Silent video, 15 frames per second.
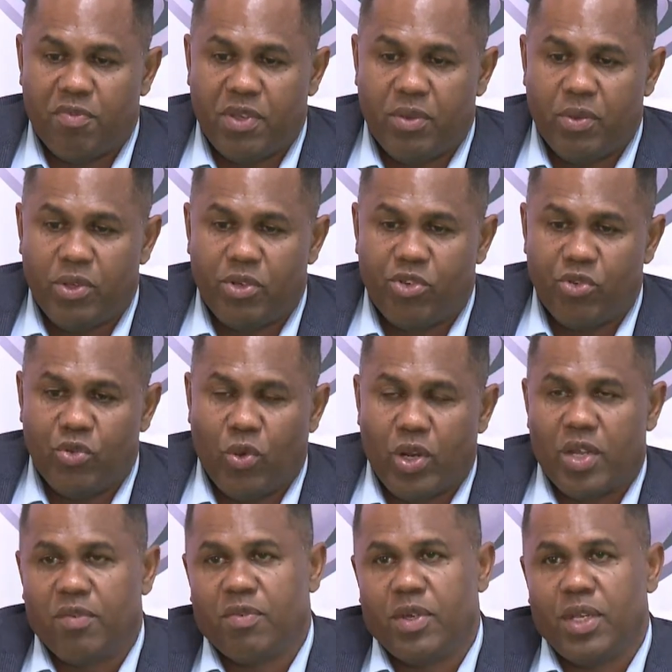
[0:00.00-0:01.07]
will do
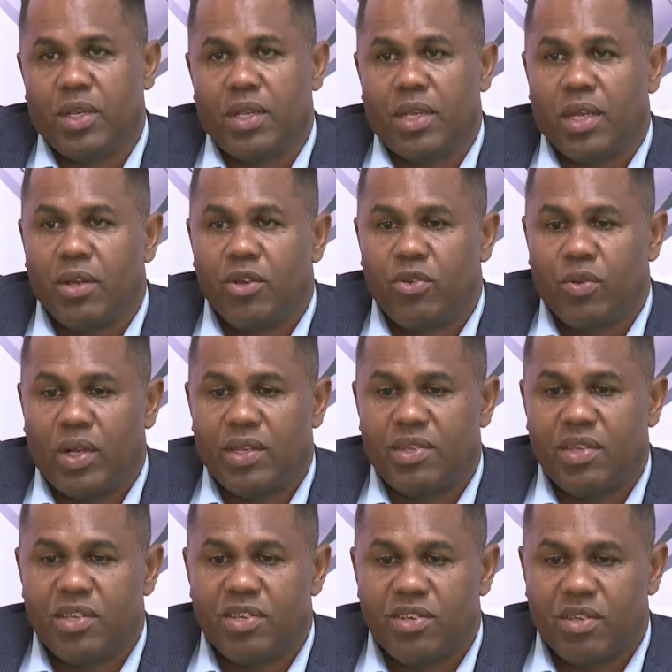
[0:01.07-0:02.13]
whatever it can to
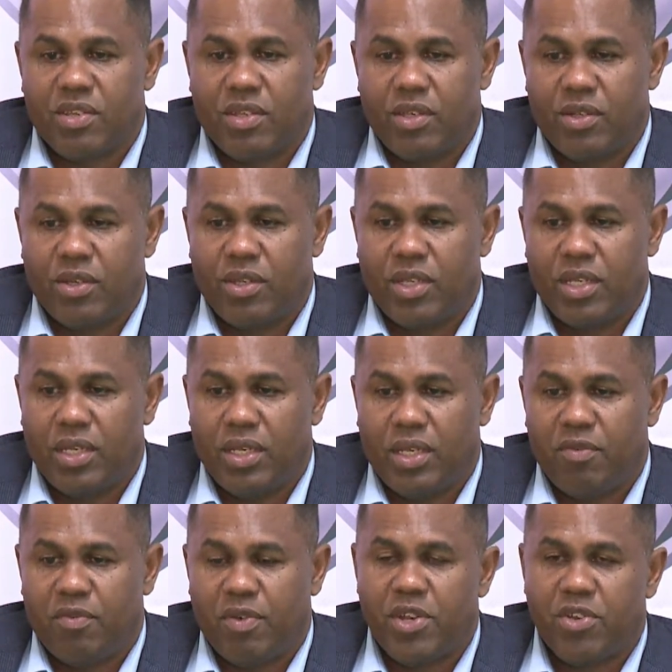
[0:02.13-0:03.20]
assist the
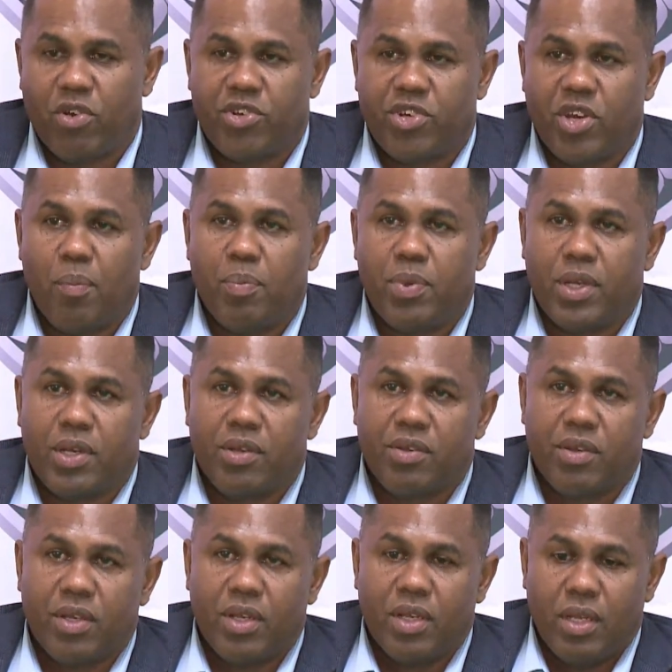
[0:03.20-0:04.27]
eventual champions
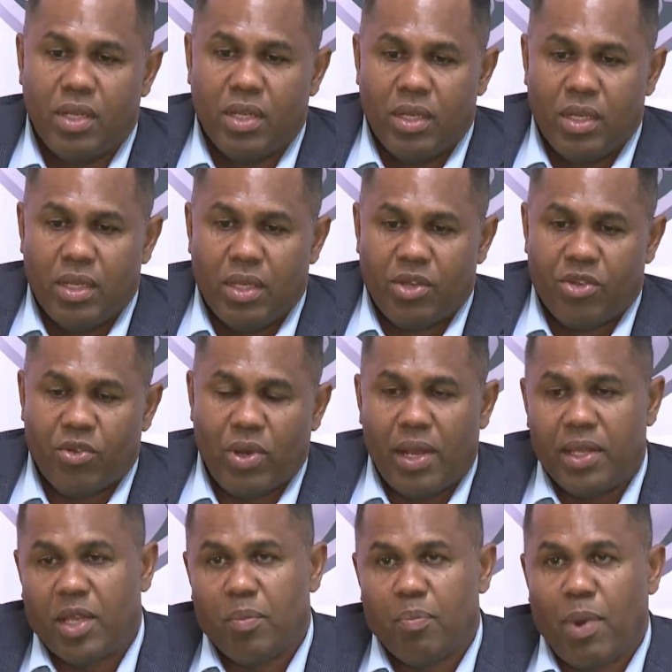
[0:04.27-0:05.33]
so that they
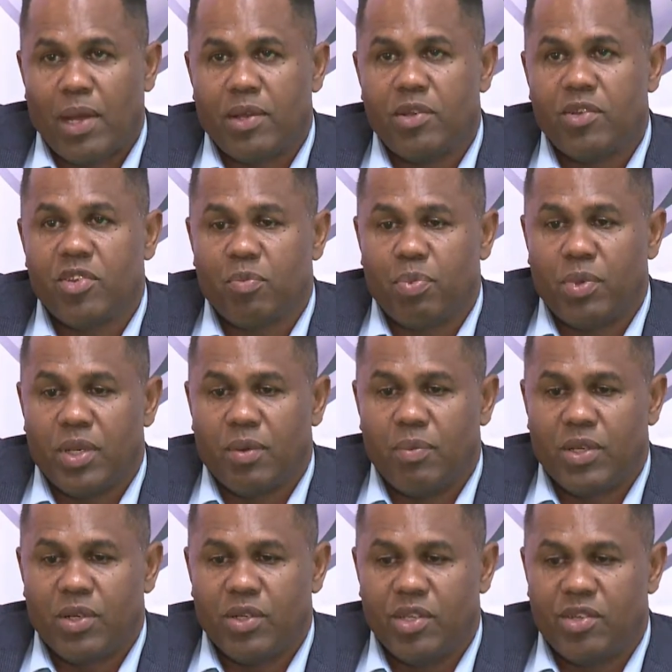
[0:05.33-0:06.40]
can participate,
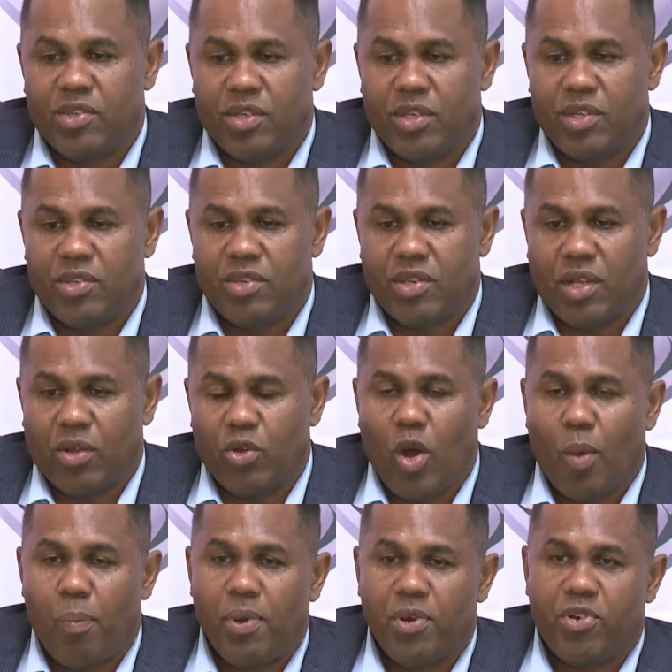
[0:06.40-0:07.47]
because it's a good
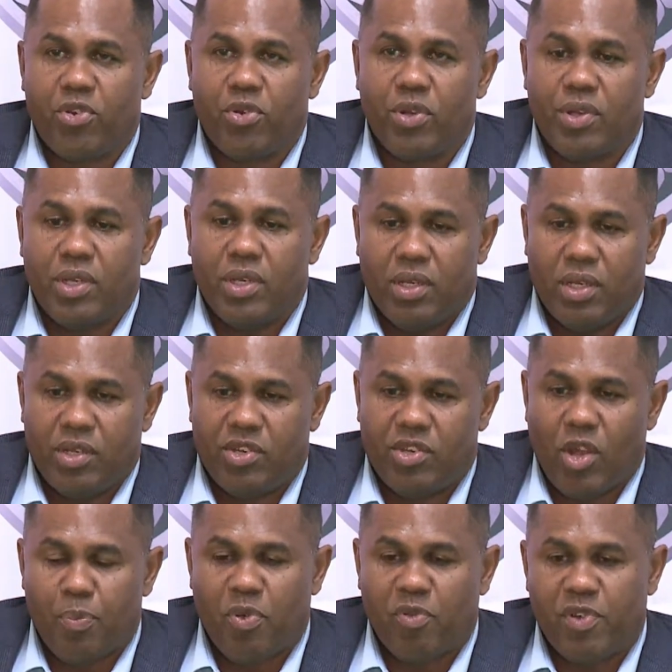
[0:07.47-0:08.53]
opportunity. It's
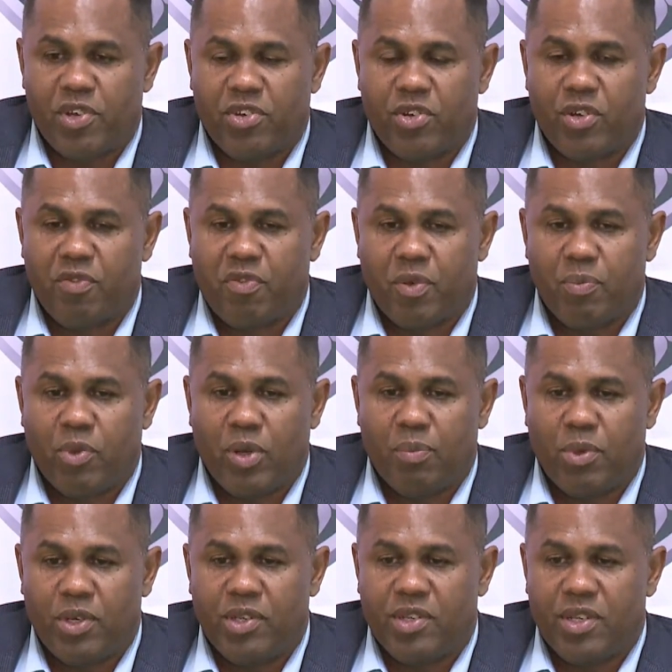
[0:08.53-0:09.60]
not professional football,
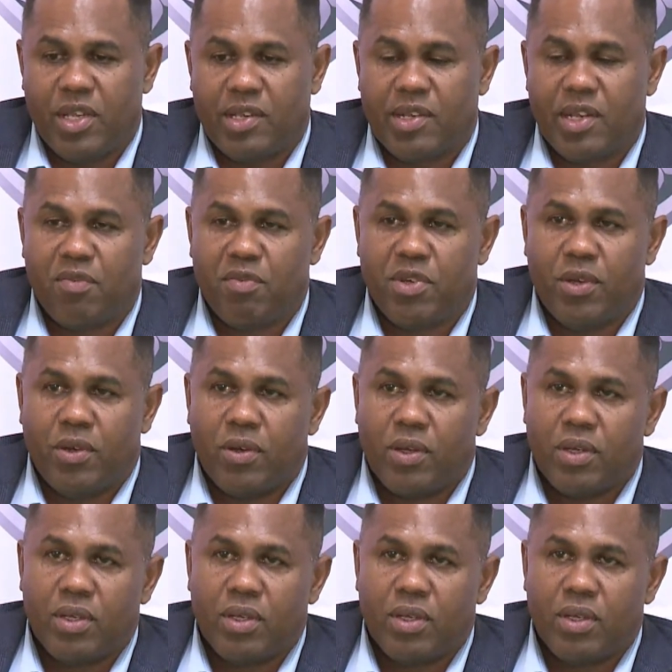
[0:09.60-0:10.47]
but it's the next level down.